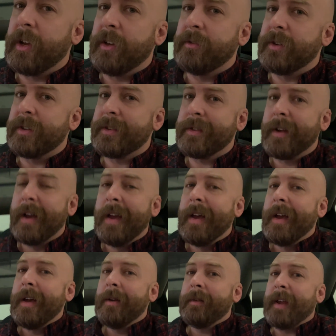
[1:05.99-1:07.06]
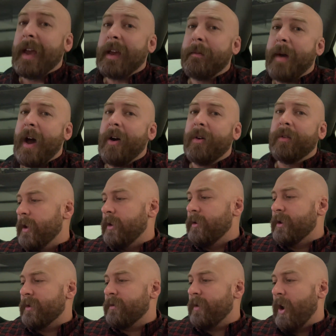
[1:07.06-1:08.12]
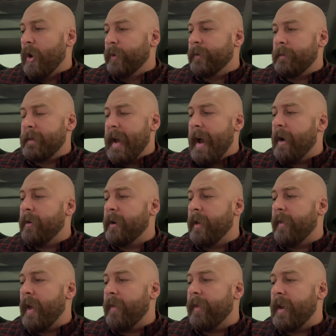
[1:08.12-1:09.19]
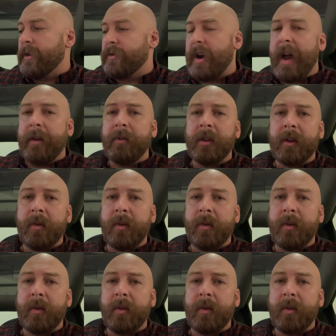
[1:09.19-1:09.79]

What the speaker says: You just take them out, you just hose them down, and then they dry really